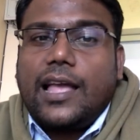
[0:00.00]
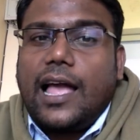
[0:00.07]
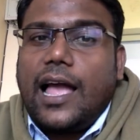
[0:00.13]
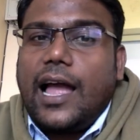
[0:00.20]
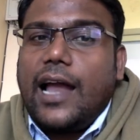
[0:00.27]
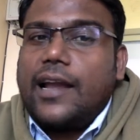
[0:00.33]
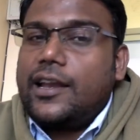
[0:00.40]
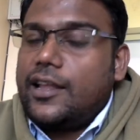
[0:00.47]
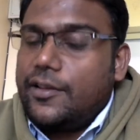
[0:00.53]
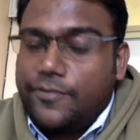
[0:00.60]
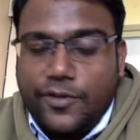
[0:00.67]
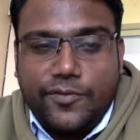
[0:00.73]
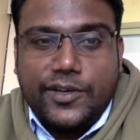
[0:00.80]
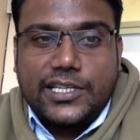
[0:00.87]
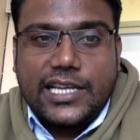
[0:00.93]
and if
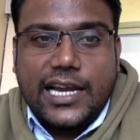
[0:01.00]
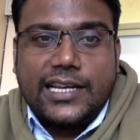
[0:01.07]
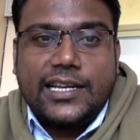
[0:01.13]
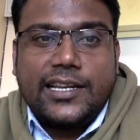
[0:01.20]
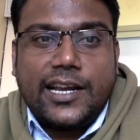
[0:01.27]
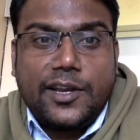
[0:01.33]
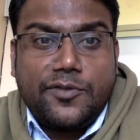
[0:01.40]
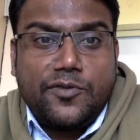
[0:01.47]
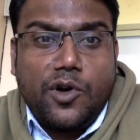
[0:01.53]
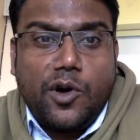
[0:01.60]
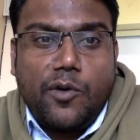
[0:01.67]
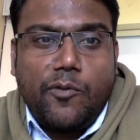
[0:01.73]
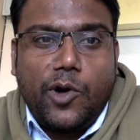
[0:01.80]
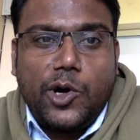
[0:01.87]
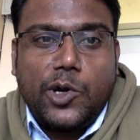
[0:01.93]
you've decided that you
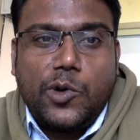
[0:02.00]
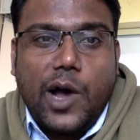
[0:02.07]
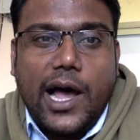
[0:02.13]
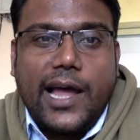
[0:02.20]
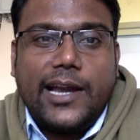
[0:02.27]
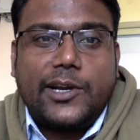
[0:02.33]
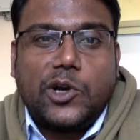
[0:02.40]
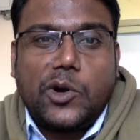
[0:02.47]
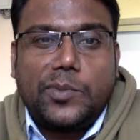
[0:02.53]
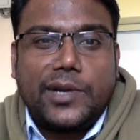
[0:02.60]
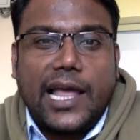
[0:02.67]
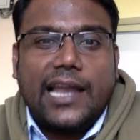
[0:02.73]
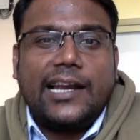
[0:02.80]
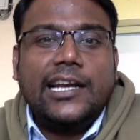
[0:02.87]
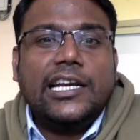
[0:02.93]
want to hire top
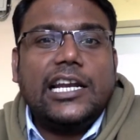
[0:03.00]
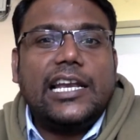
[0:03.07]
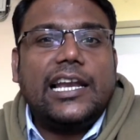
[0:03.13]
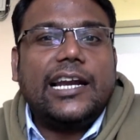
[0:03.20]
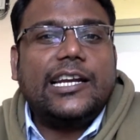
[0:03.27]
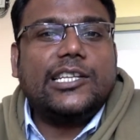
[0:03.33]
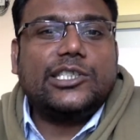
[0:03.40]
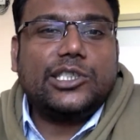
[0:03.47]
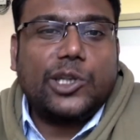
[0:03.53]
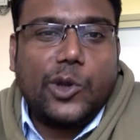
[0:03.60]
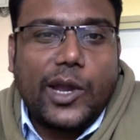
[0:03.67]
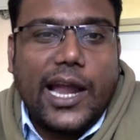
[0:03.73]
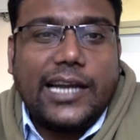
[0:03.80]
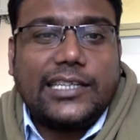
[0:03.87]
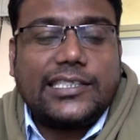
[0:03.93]
talent, let us
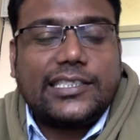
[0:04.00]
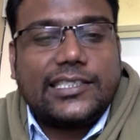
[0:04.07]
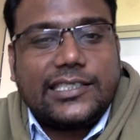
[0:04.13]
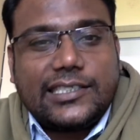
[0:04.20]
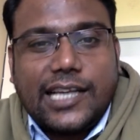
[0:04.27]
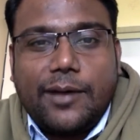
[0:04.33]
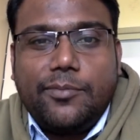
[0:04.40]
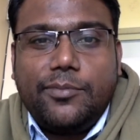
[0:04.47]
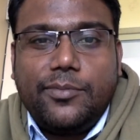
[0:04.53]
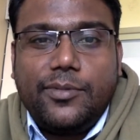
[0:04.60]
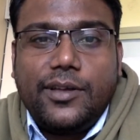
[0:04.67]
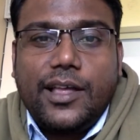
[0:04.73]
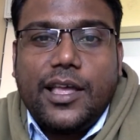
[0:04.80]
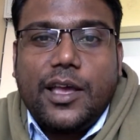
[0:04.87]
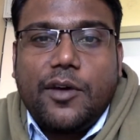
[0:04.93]
look at
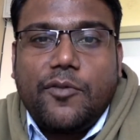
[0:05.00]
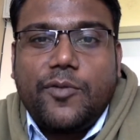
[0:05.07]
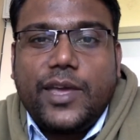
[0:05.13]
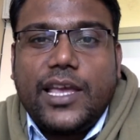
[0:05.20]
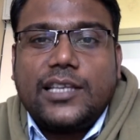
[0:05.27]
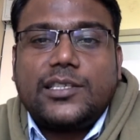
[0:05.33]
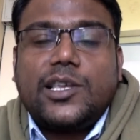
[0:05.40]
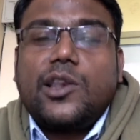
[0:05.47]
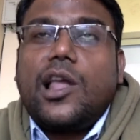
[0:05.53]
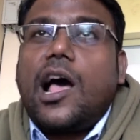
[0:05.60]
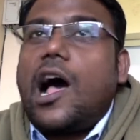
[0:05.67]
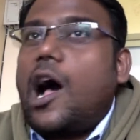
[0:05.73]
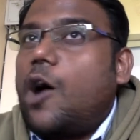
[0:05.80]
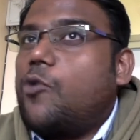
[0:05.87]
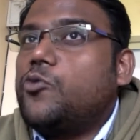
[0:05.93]
some ways on
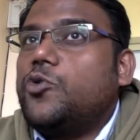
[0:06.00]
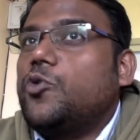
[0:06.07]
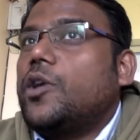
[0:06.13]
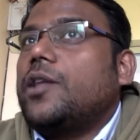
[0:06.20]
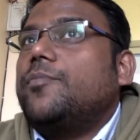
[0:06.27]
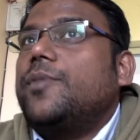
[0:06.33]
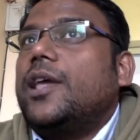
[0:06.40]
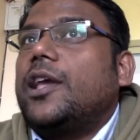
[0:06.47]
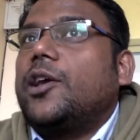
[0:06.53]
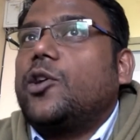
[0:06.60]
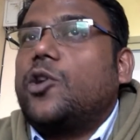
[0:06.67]
how you can make your